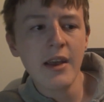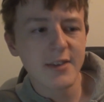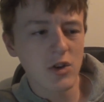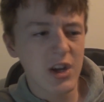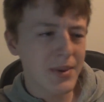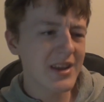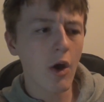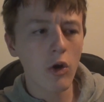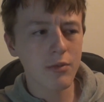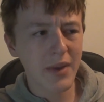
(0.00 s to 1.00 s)
So she played
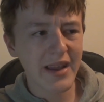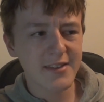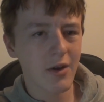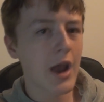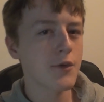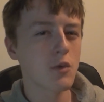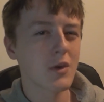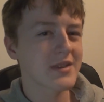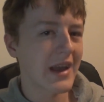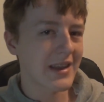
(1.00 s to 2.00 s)
the old maid, so everyone
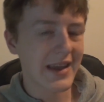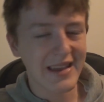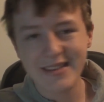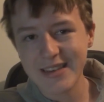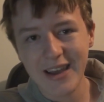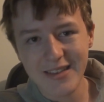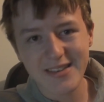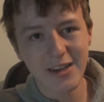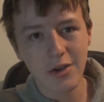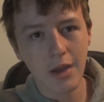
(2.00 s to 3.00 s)
was kind of like excited to
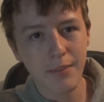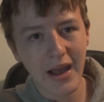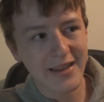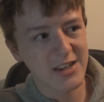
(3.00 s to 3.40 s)
see her come back.